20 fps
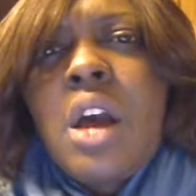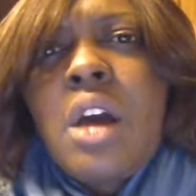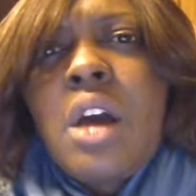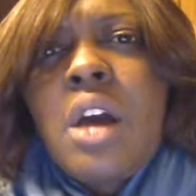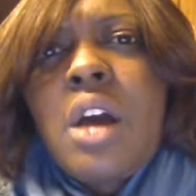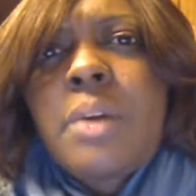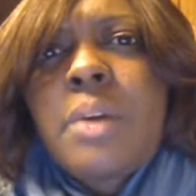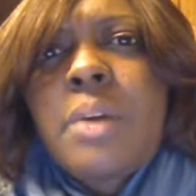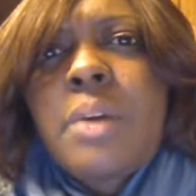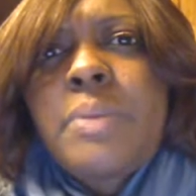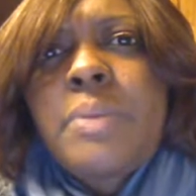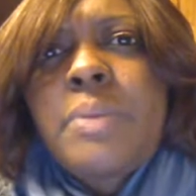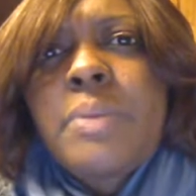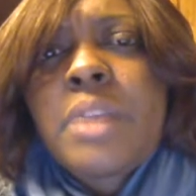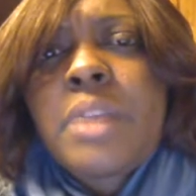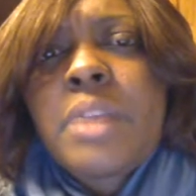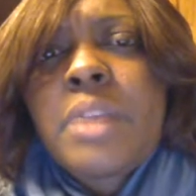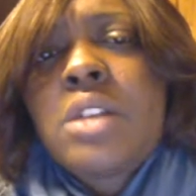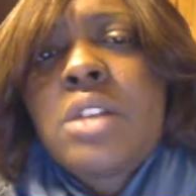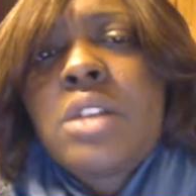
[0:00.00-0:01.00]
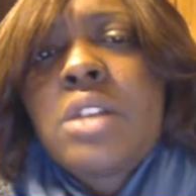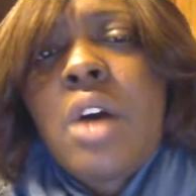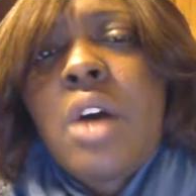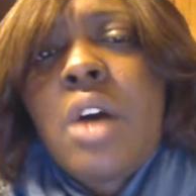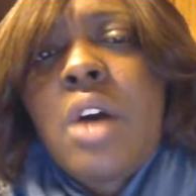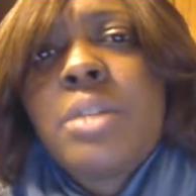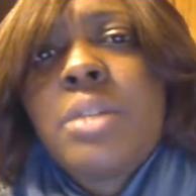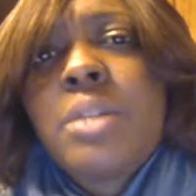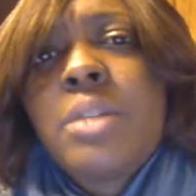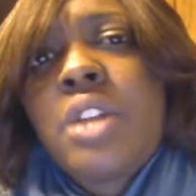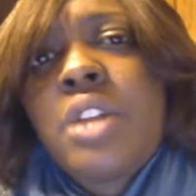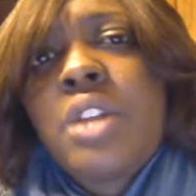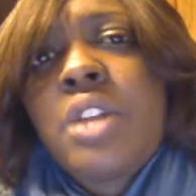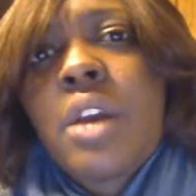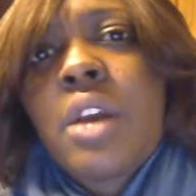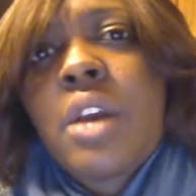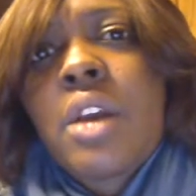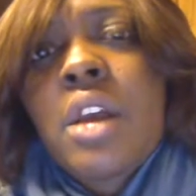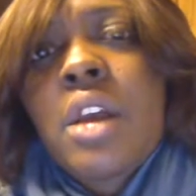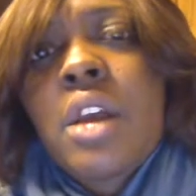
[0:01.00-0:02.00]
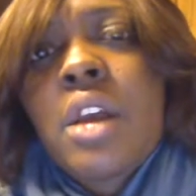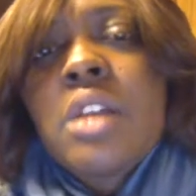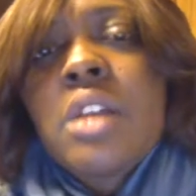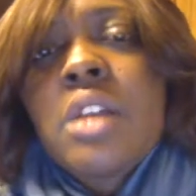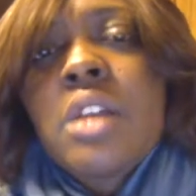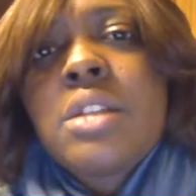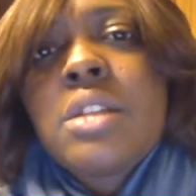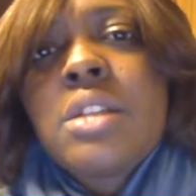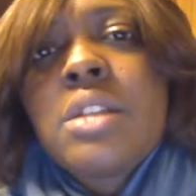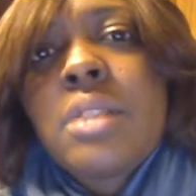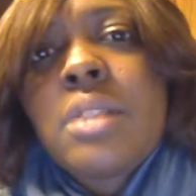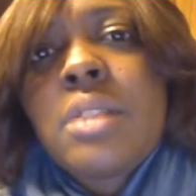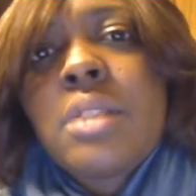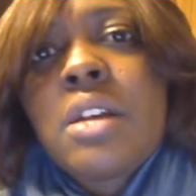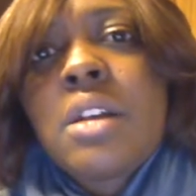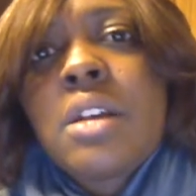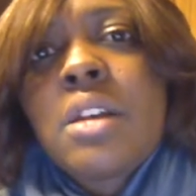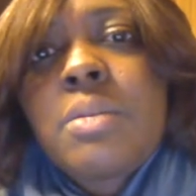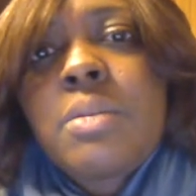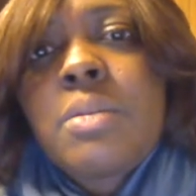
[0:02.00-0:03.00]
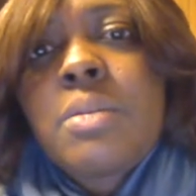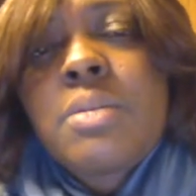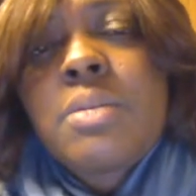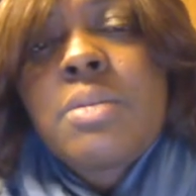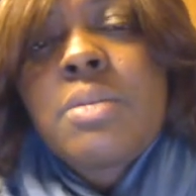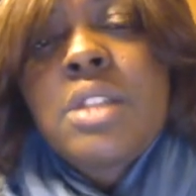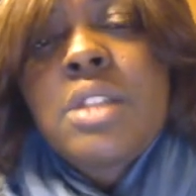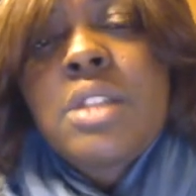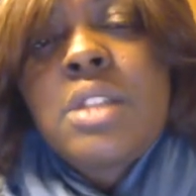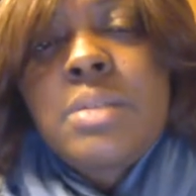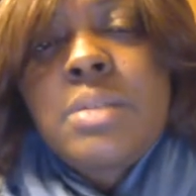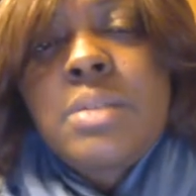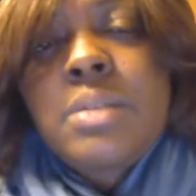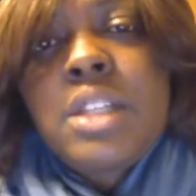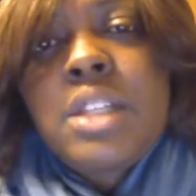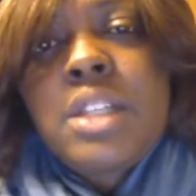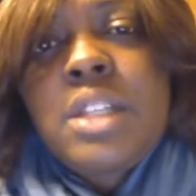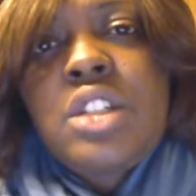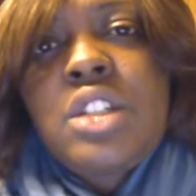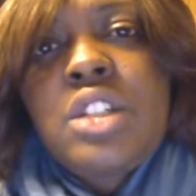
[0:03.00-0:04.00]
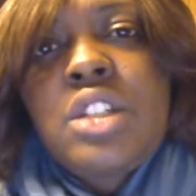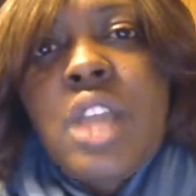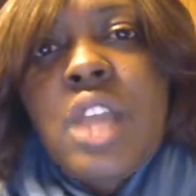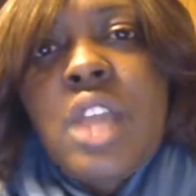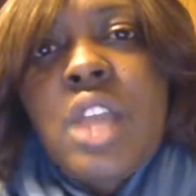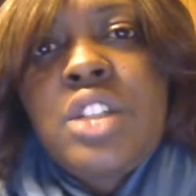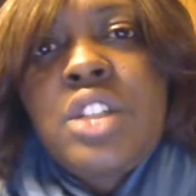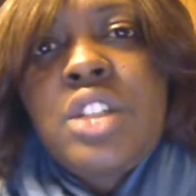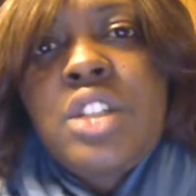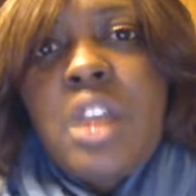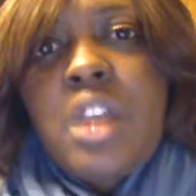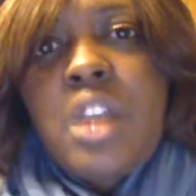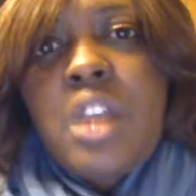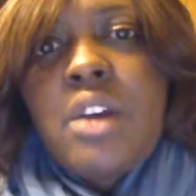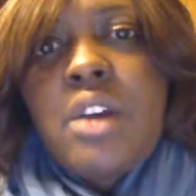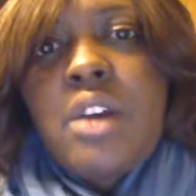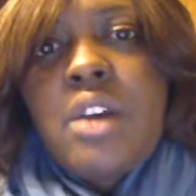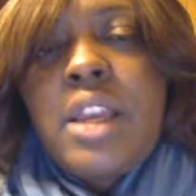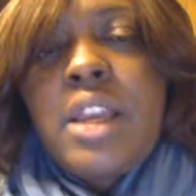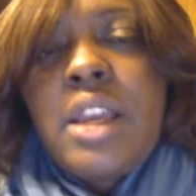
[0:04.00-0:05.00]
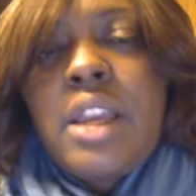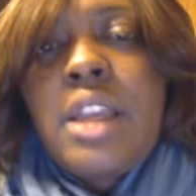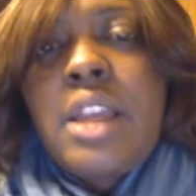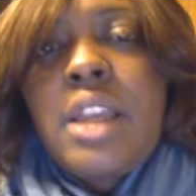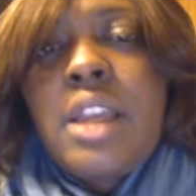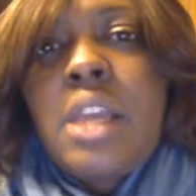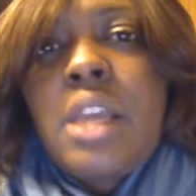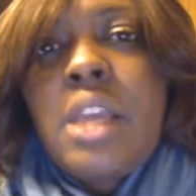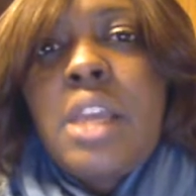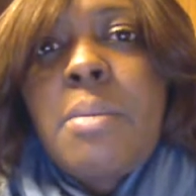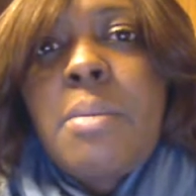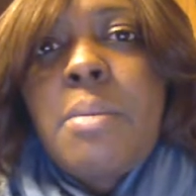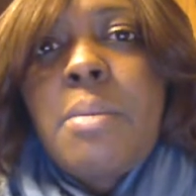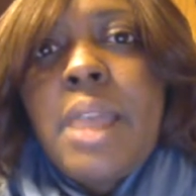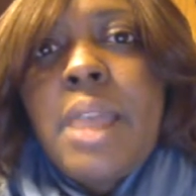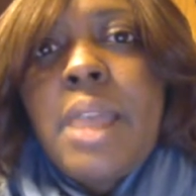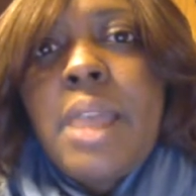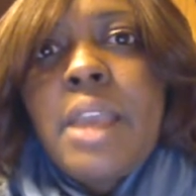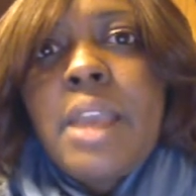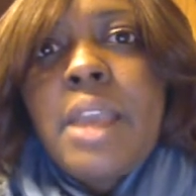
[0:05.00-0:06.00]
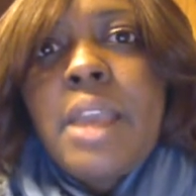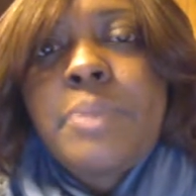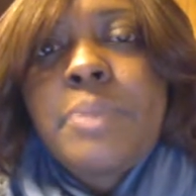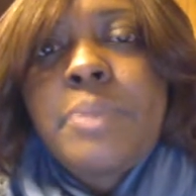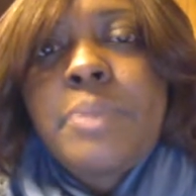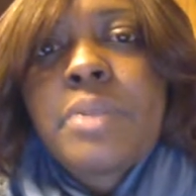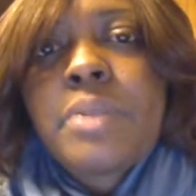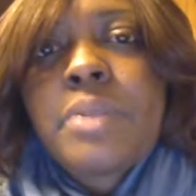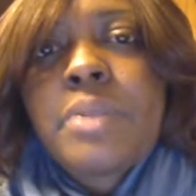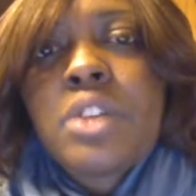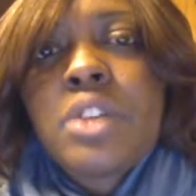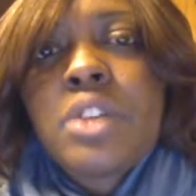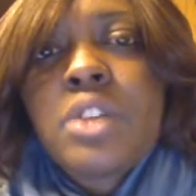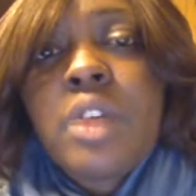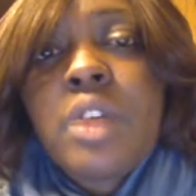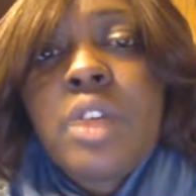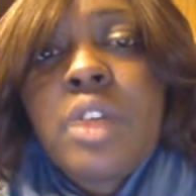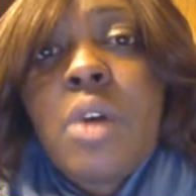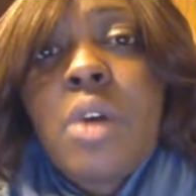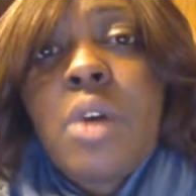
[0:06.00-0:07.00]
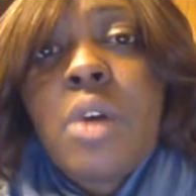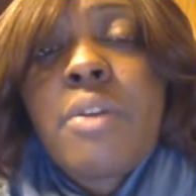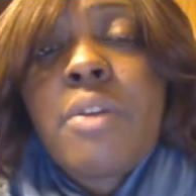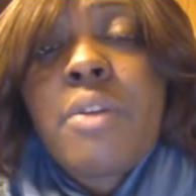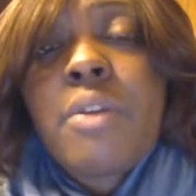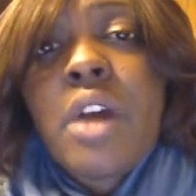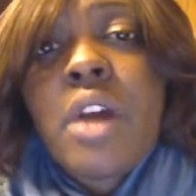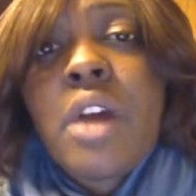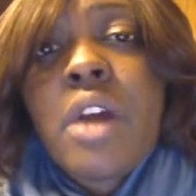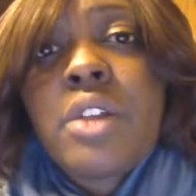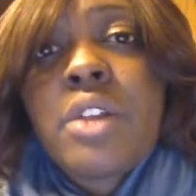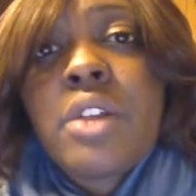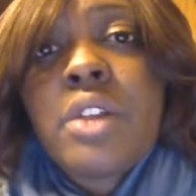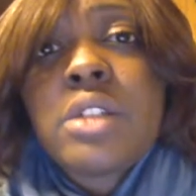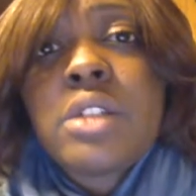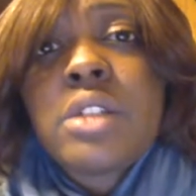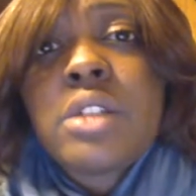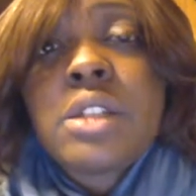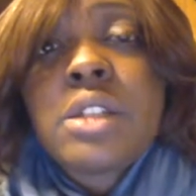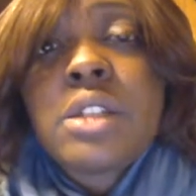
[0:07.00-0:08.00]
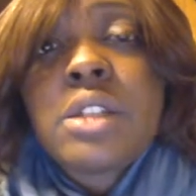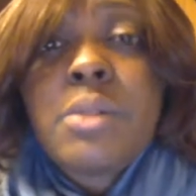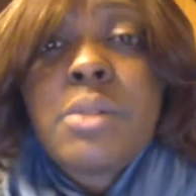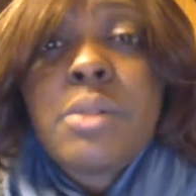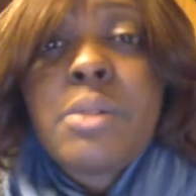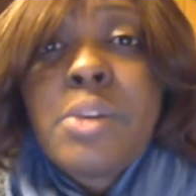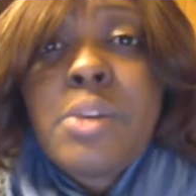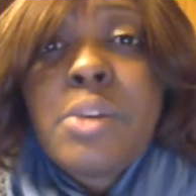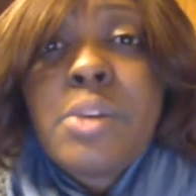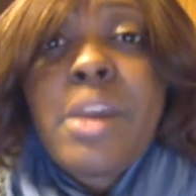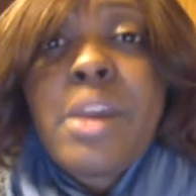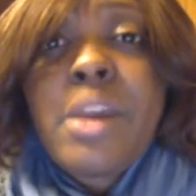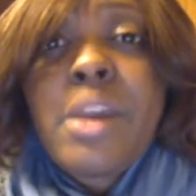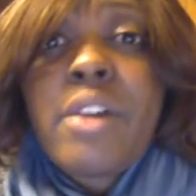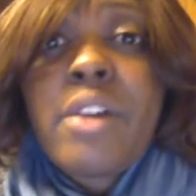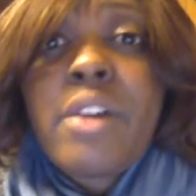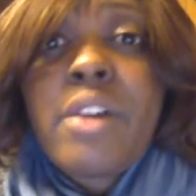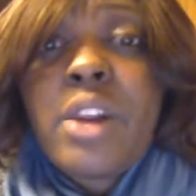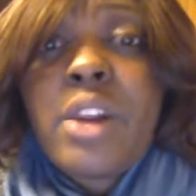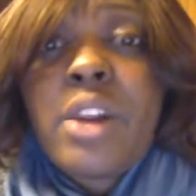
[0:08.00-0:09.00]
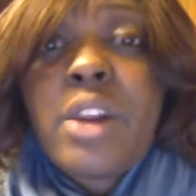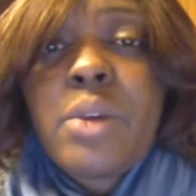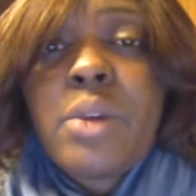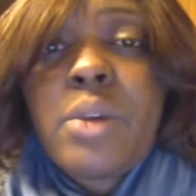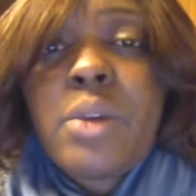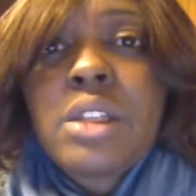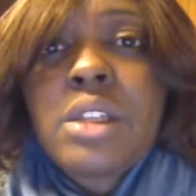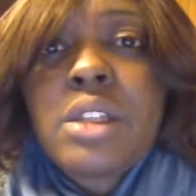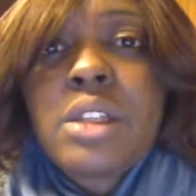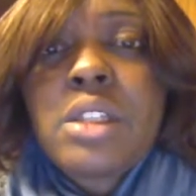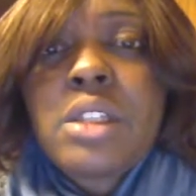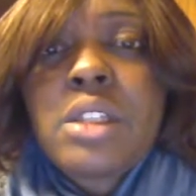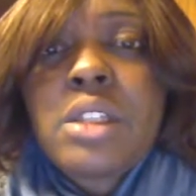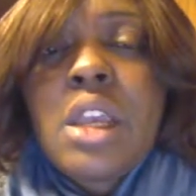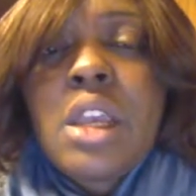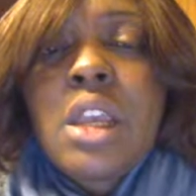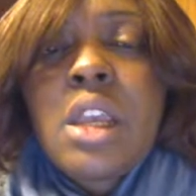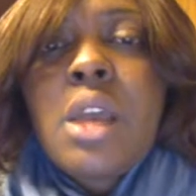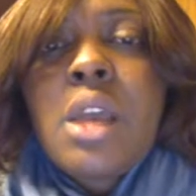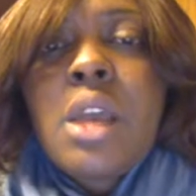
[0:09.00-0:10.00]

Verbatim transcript: Um, and so I'll be sharing some of the tips that she has shared, and it may strike home for others, and some of you may already know this,